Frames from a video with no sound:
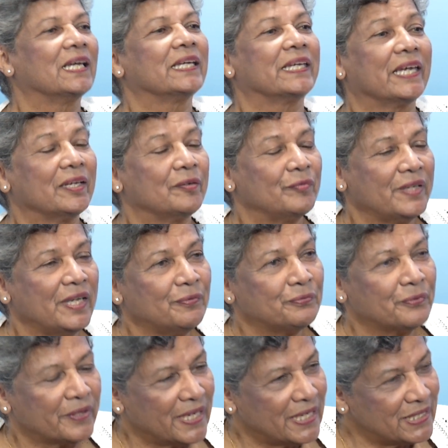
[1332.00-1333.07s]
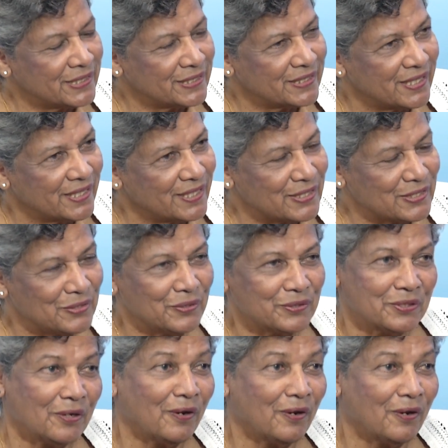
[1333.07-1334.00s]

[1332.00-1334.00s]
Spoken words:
Can we, for instance, go to